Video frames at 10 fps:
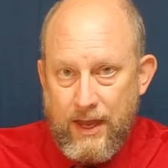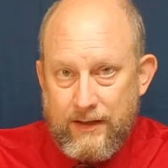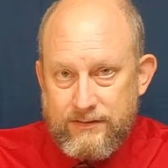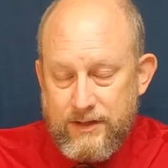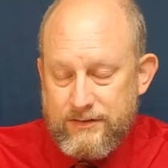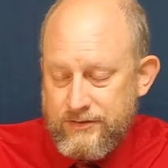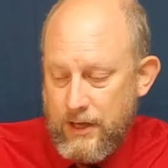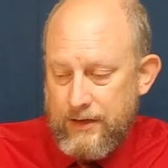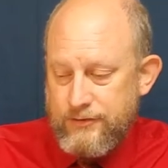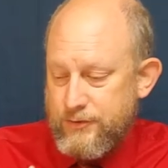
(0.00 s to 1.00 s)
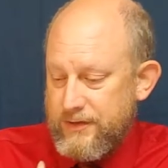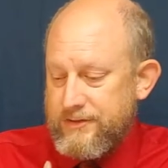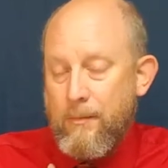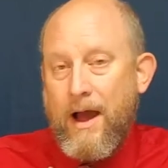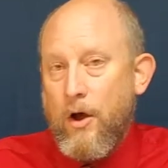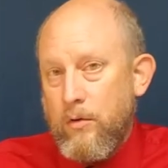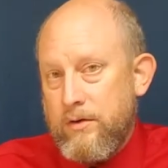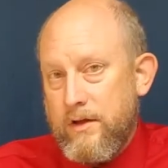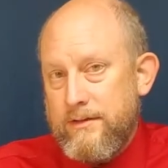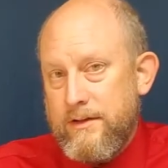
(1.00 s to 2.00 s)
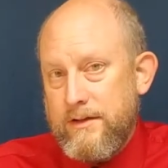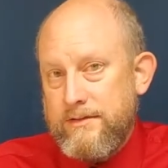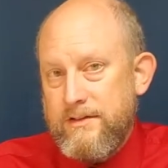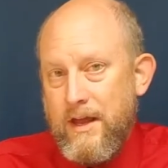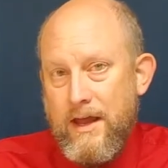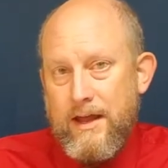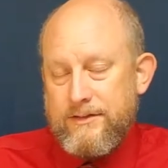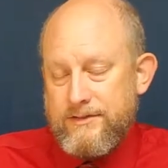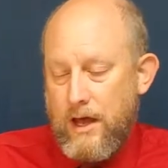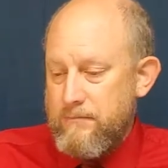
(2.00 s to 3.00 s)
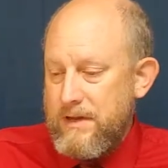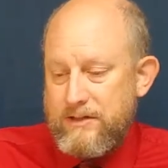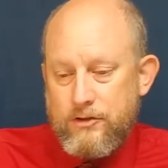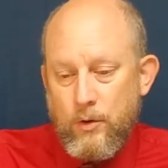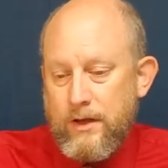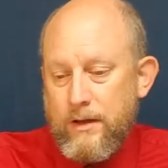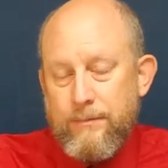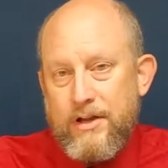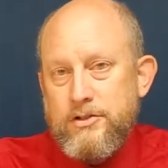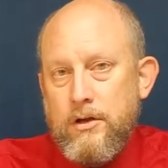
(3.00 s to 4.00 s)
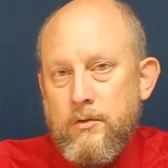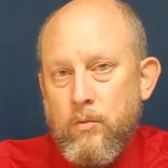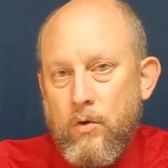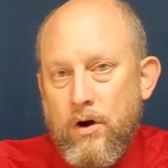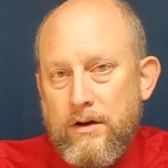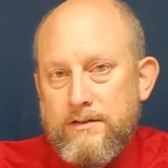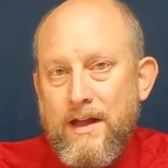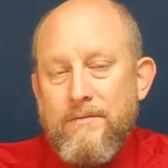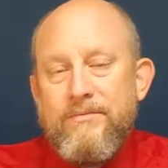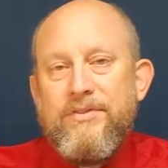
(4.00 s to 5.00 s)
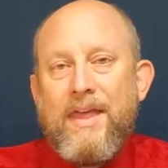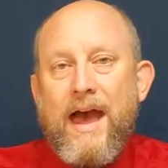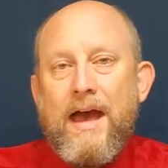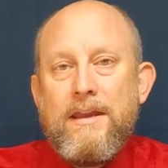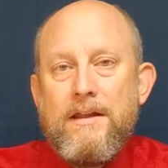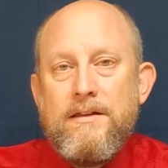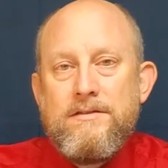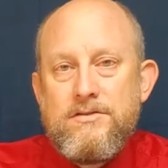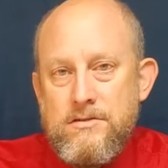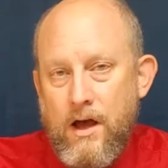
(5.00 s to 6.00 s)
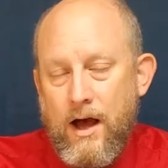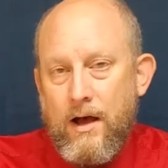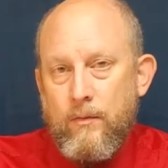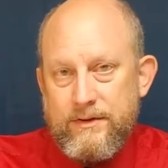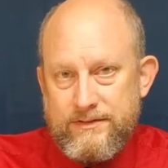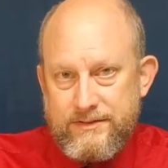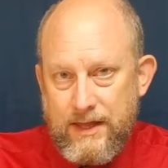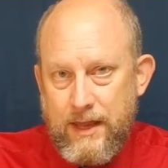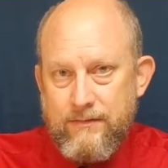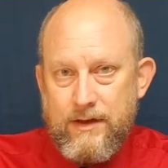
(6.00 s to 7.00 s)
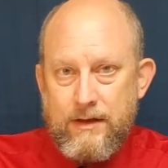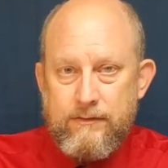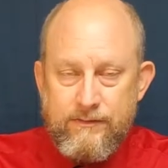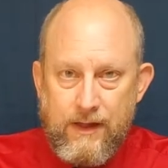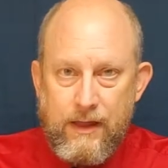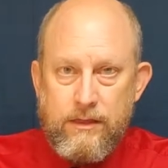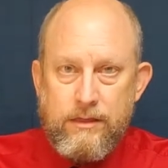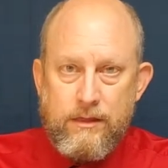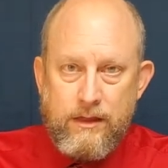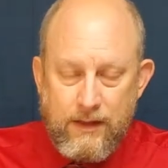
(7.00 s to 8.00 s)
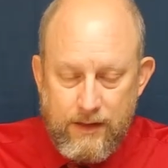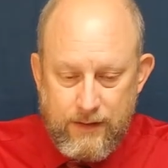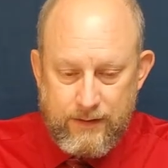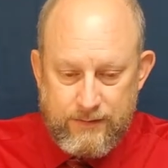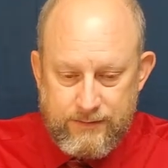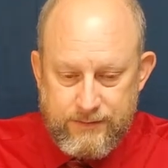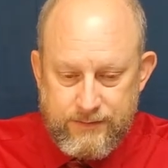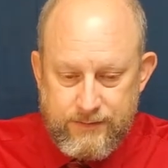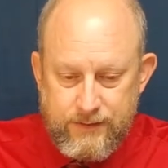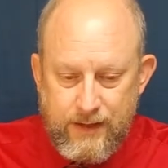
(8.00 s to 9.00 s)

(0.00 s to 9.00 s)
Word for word: things. It's not trusting my own goodness. It's not me doing a bunch of good works. That is not what saving faith is.